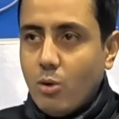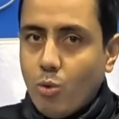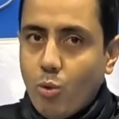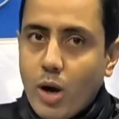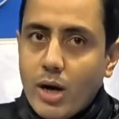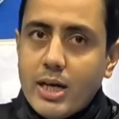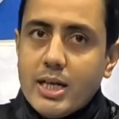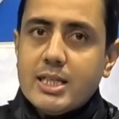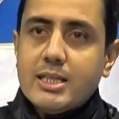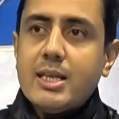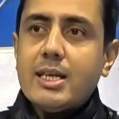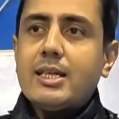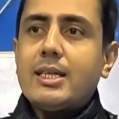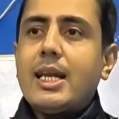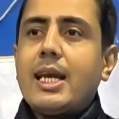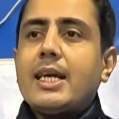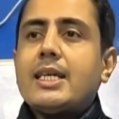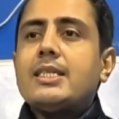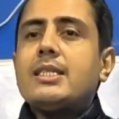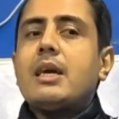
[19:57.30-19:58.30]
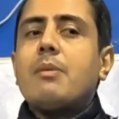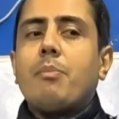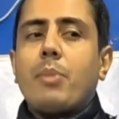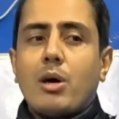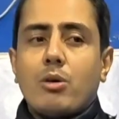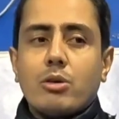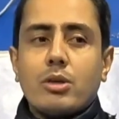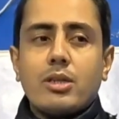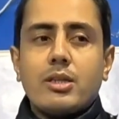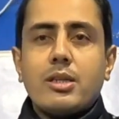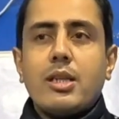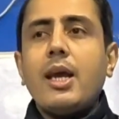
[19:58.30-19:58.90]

What is the text about?